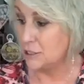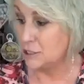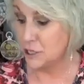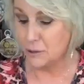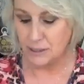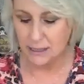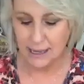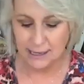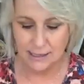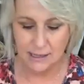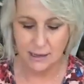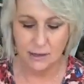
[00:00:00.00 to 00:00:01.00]
I showed it
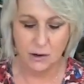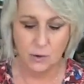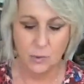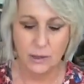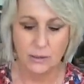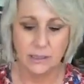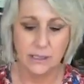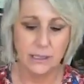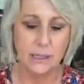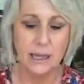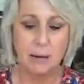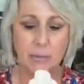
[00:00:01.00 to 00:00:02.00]
last night in Art
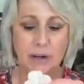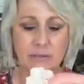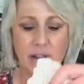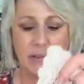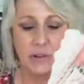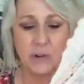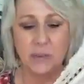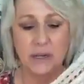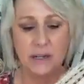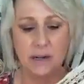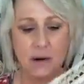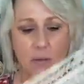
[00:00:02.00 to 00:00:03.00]
Wellness Collaborative after
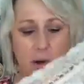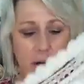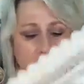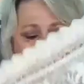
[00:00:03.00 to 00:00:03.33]
we did our